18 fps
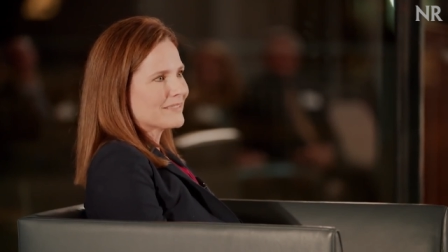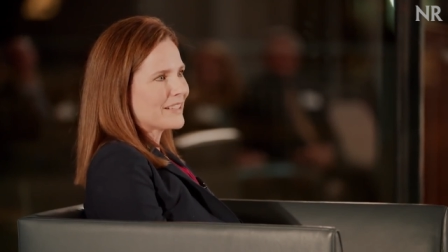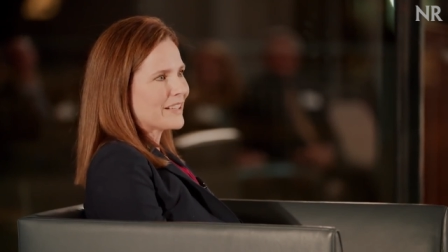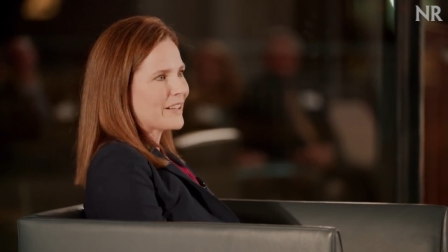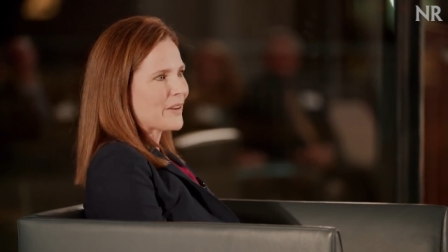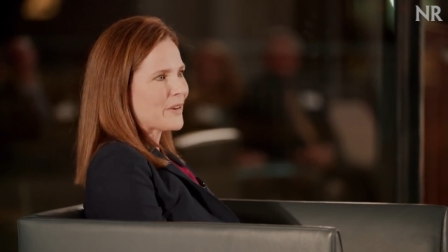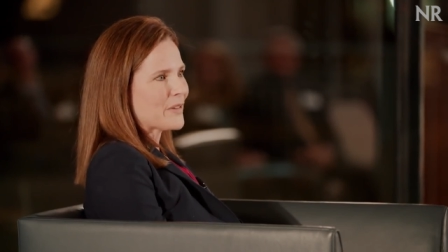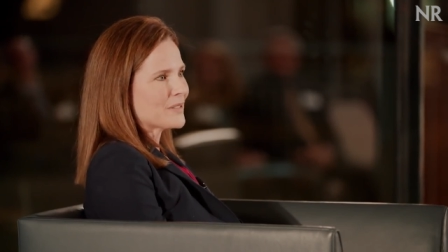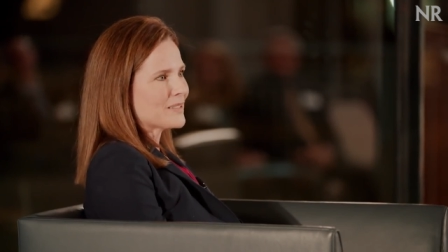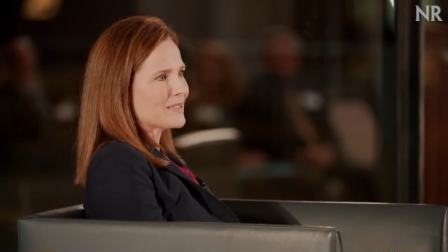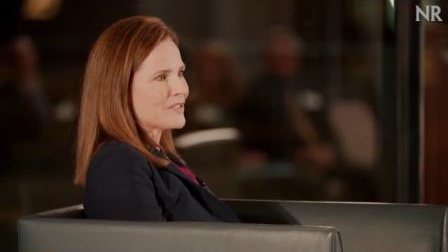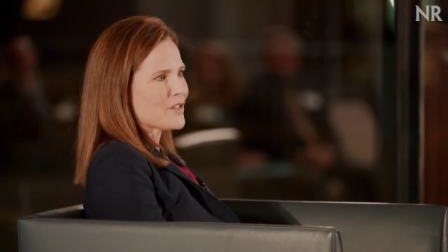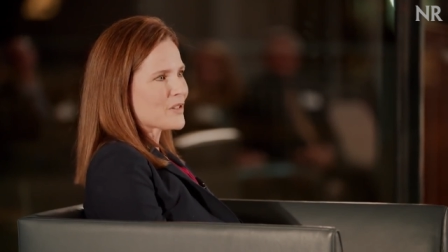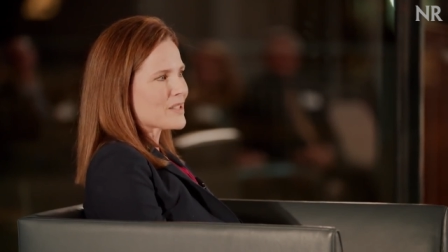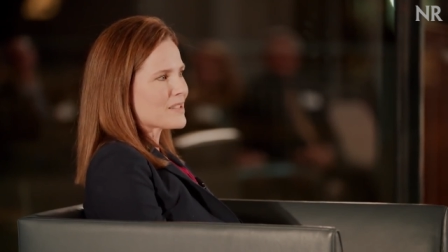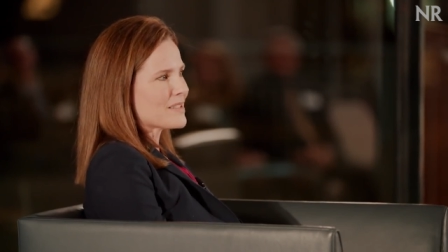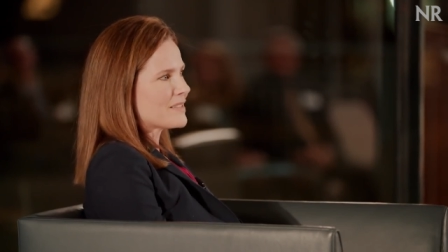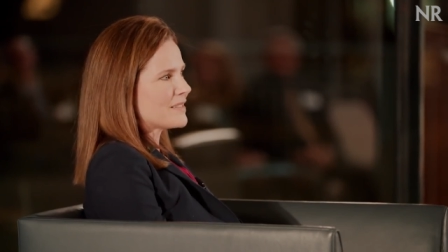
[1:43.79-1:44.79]
You know,
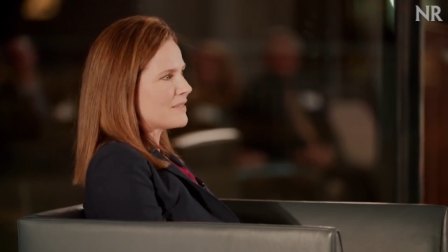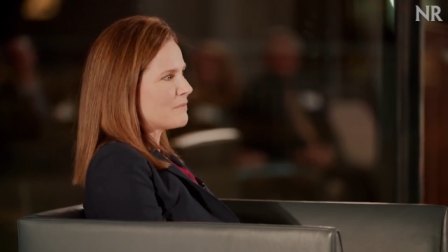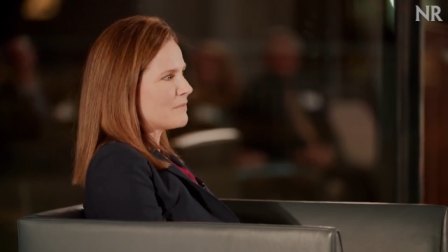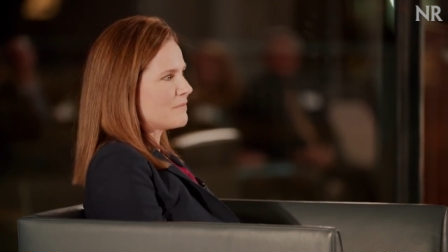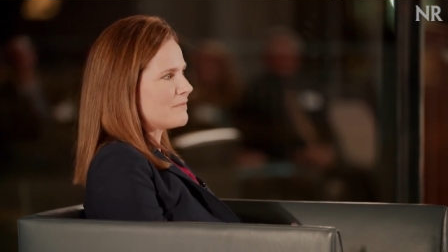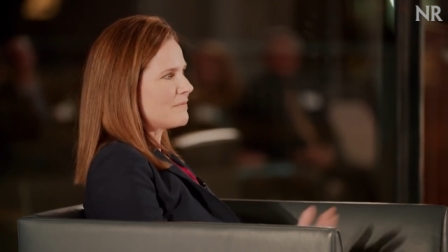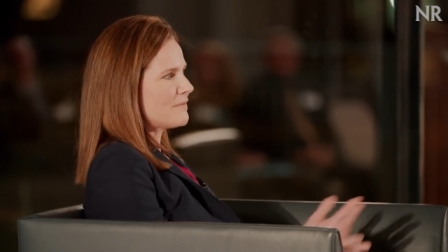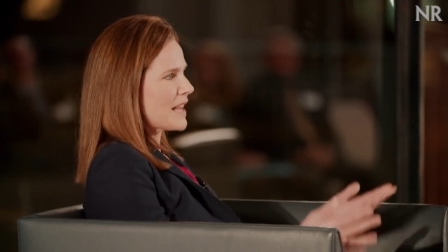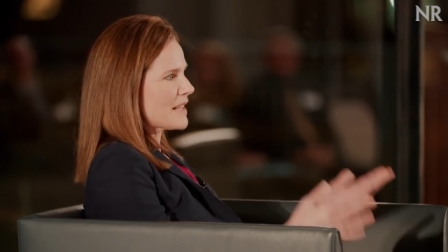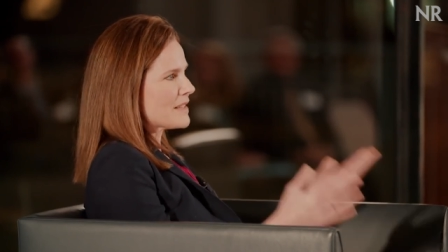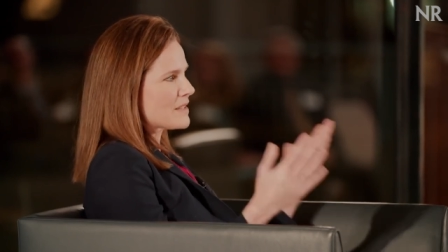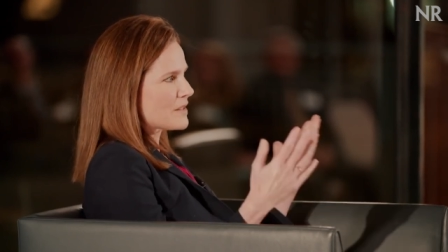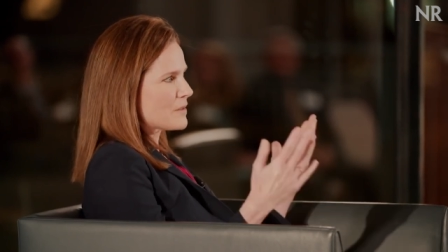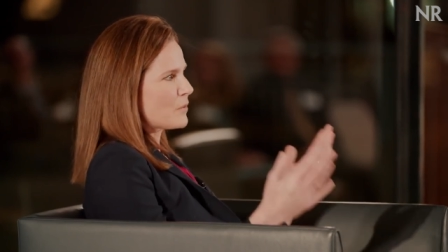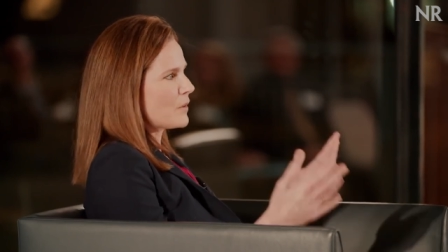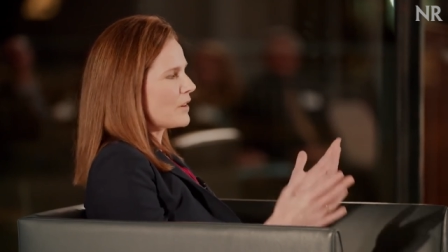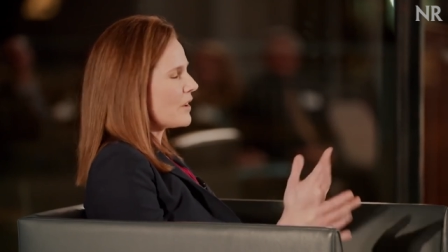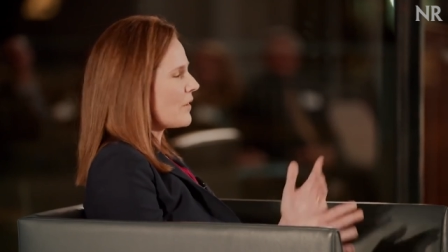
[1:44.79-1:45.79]
just
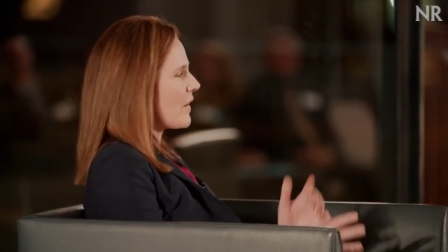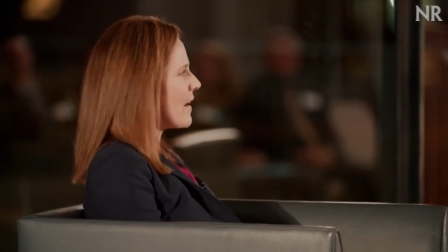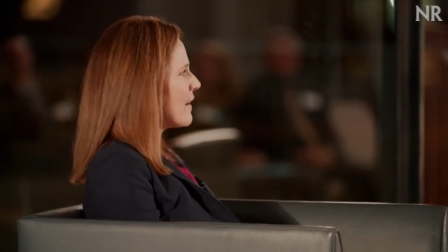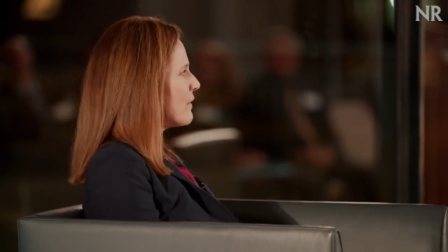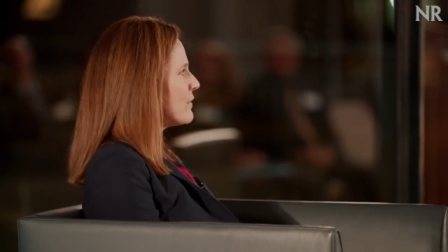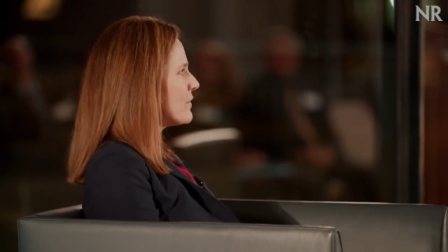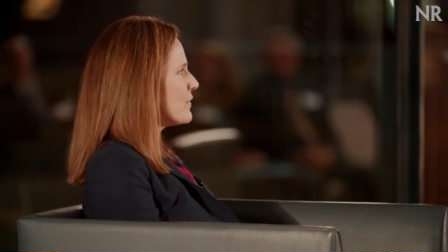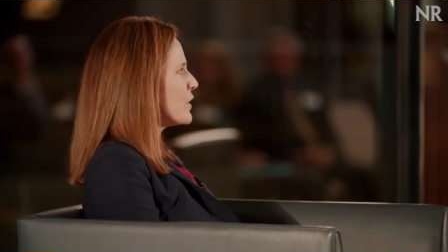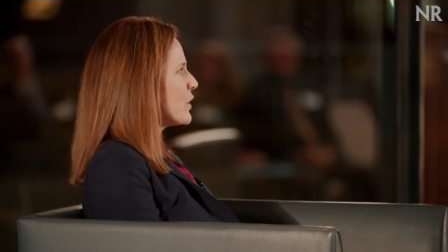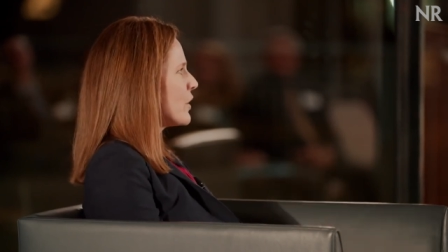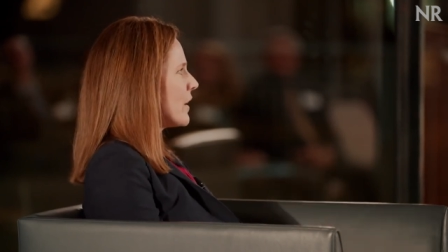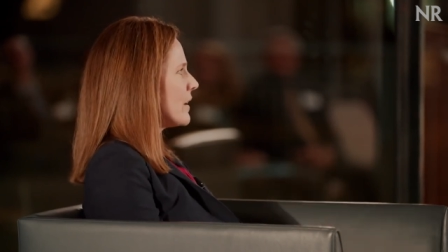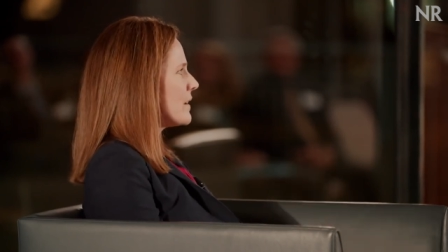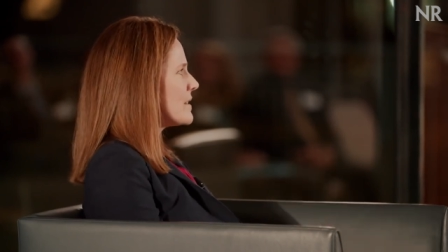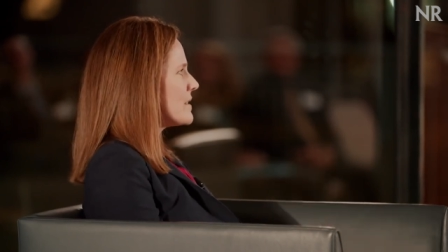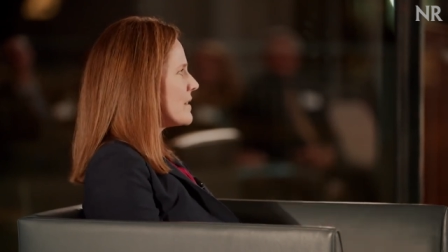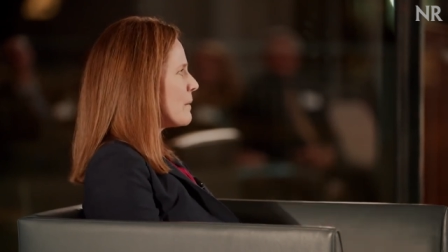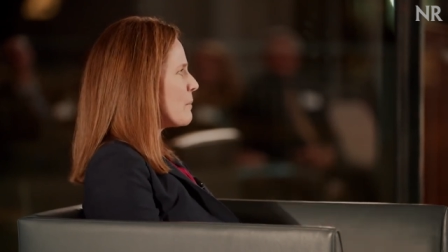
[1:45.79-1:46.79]
that's where you have your
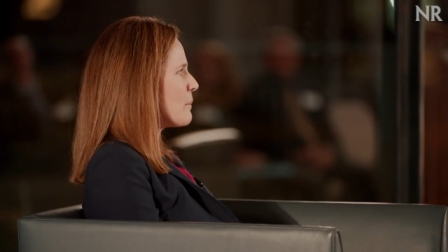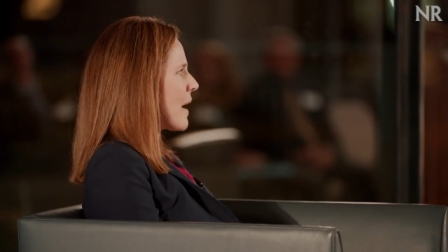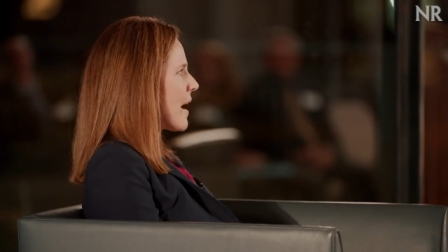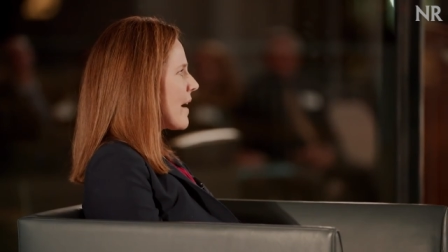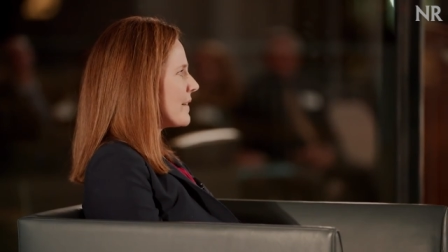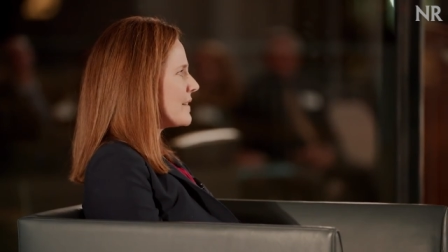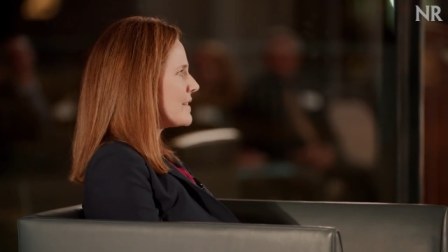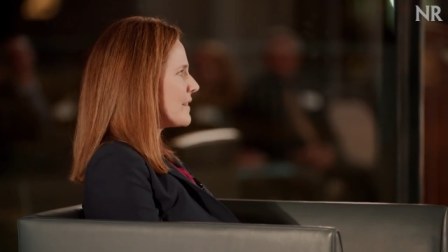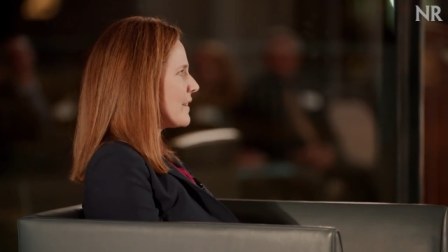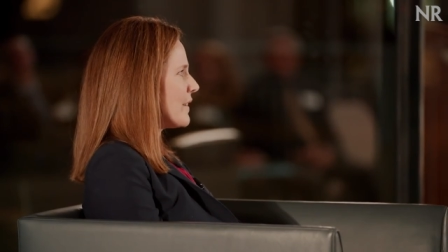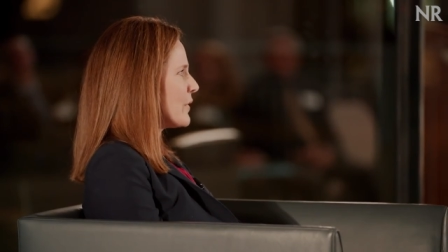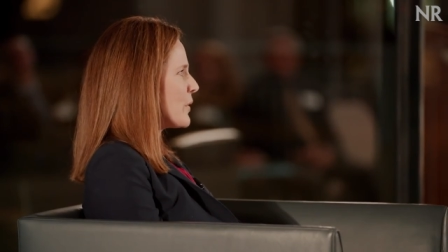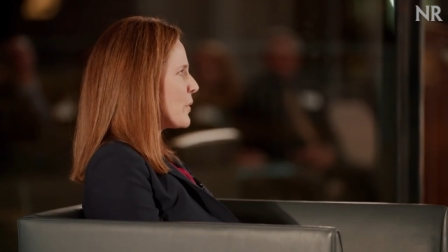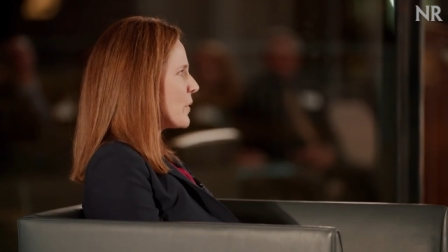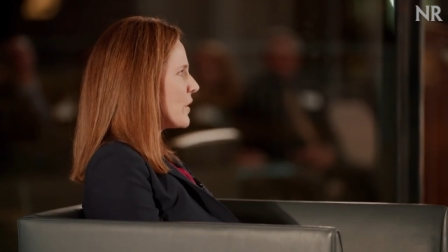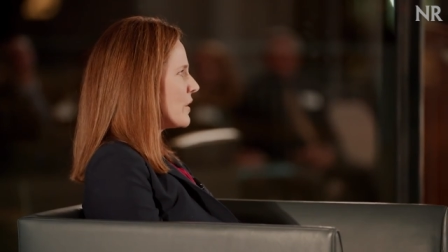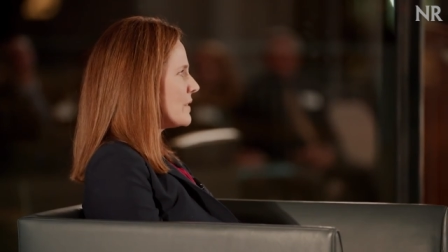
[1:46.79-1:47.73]
greatest impact on the